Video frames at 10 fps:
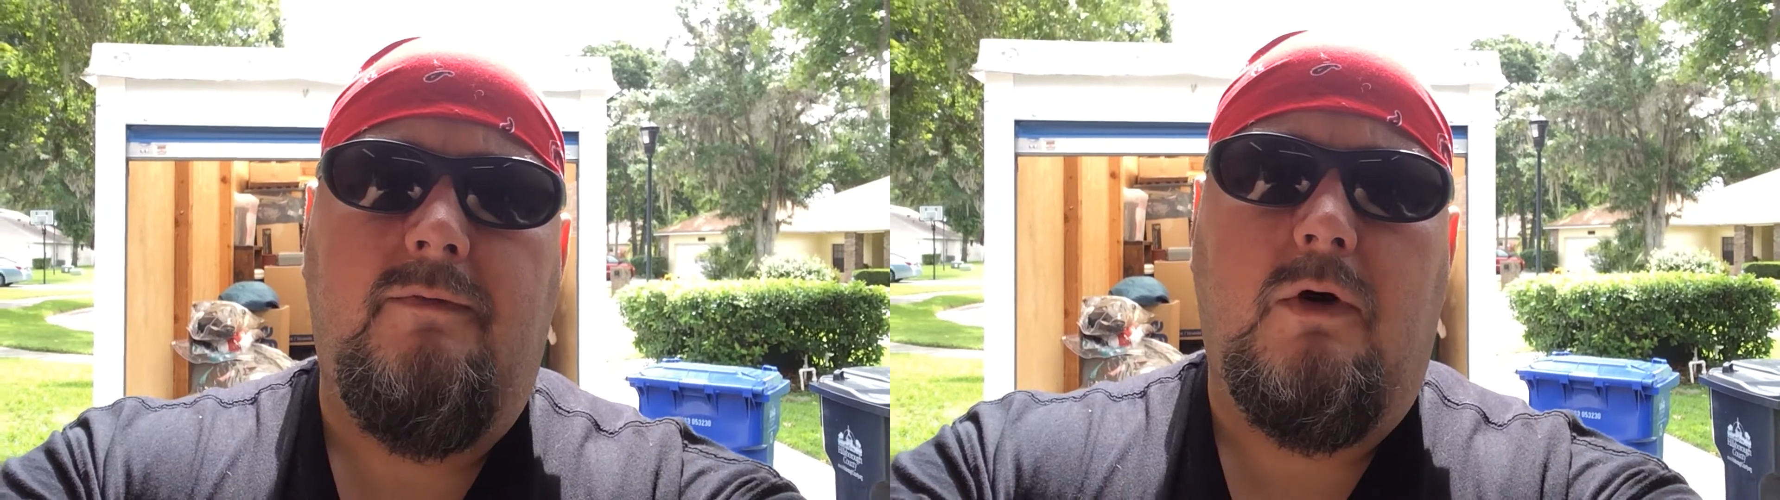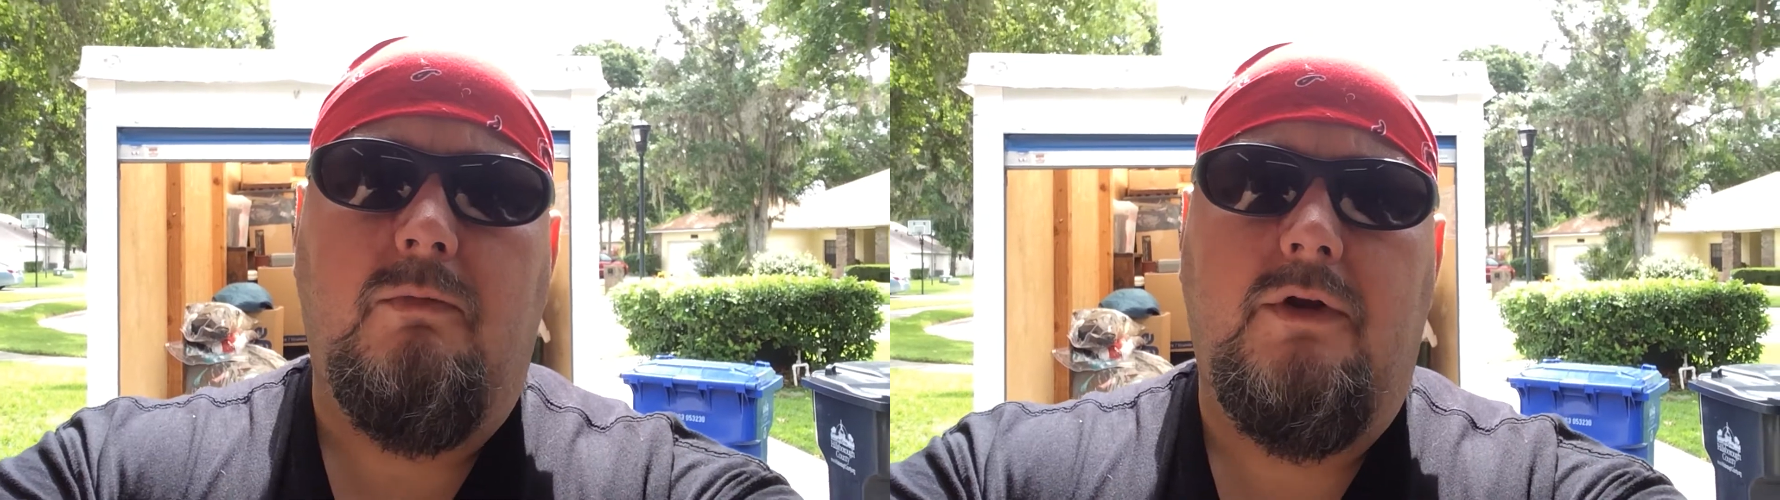
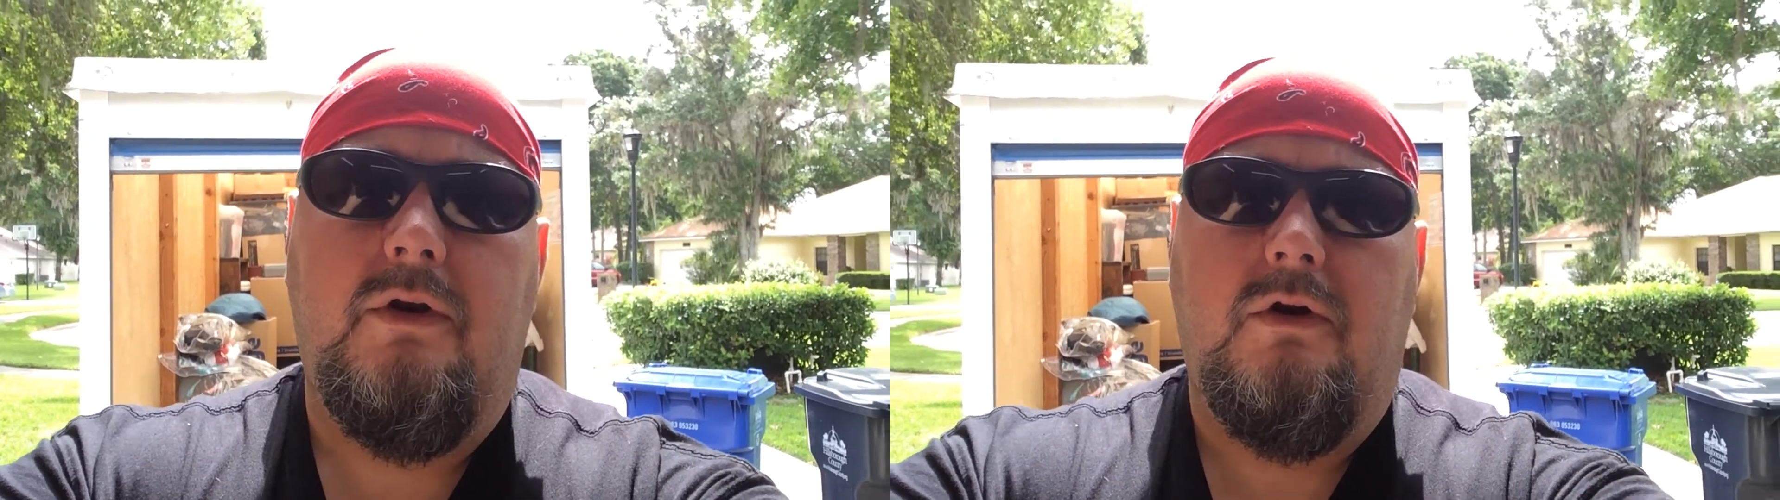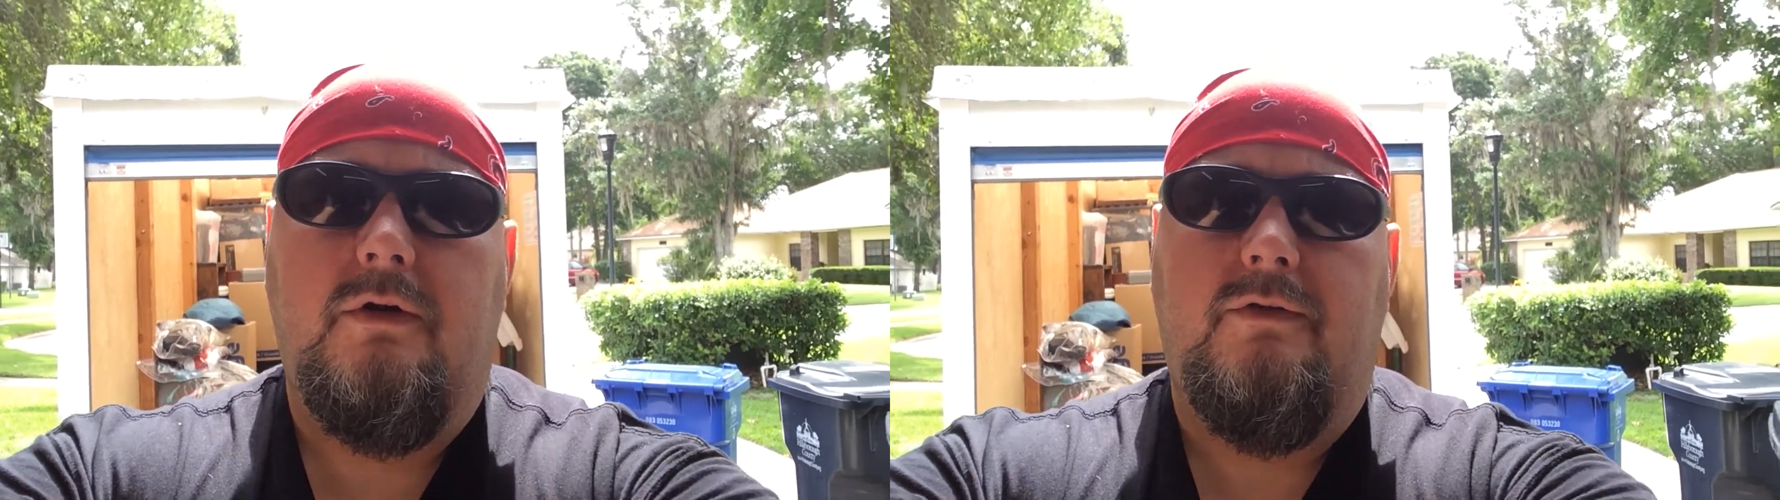formerly
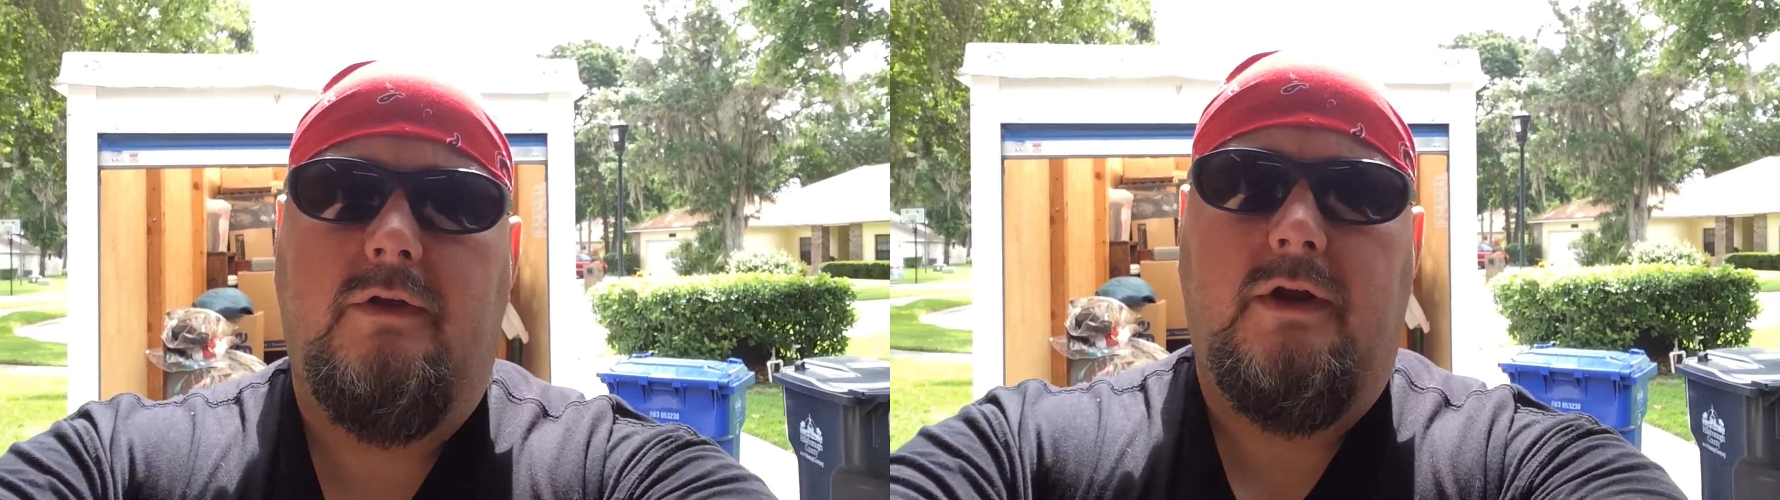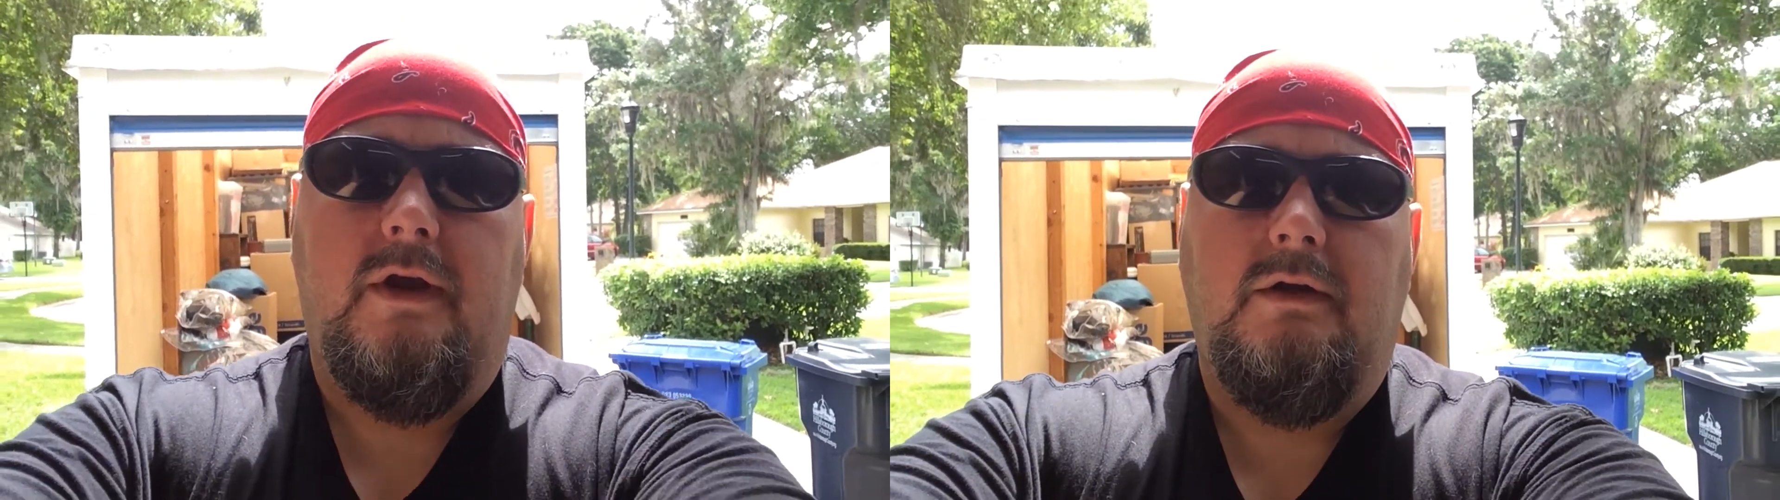known as the
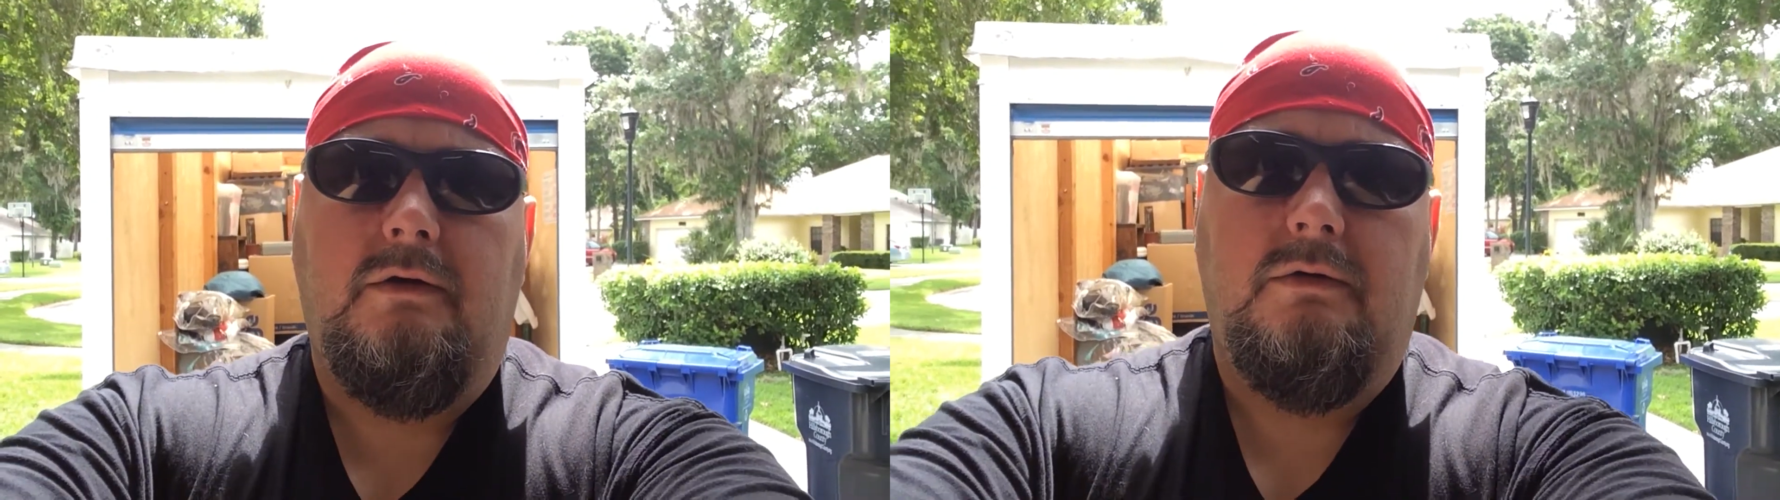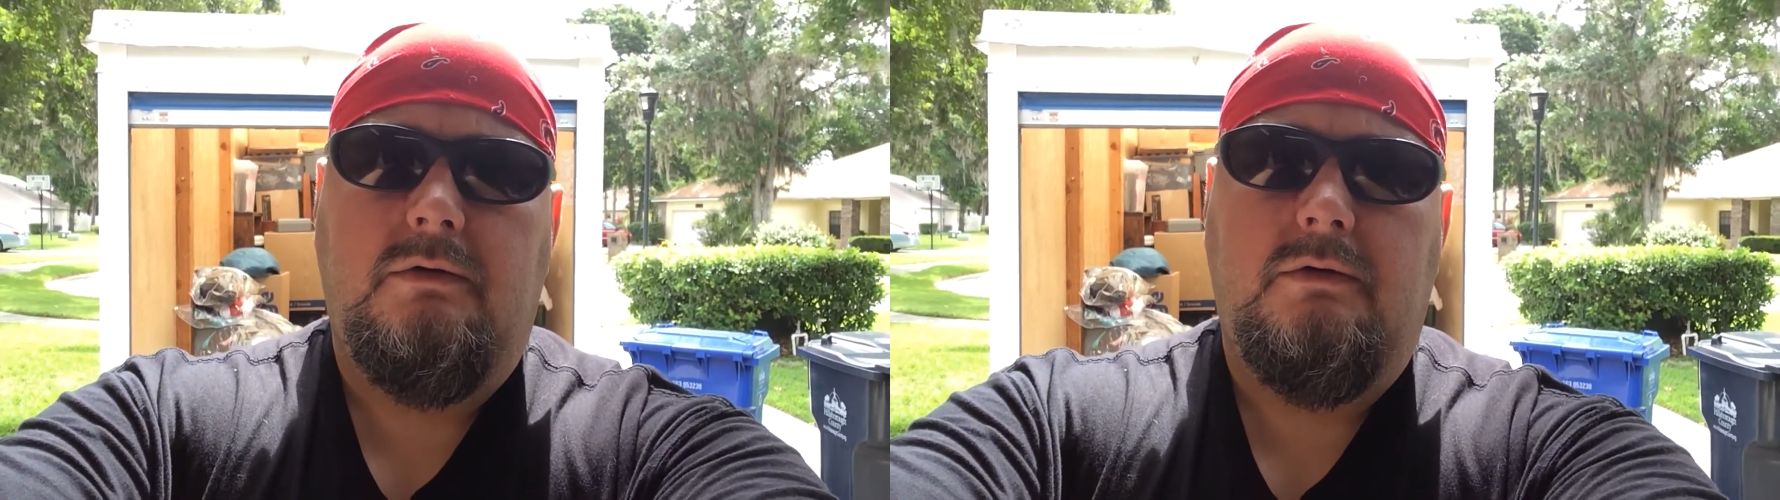King.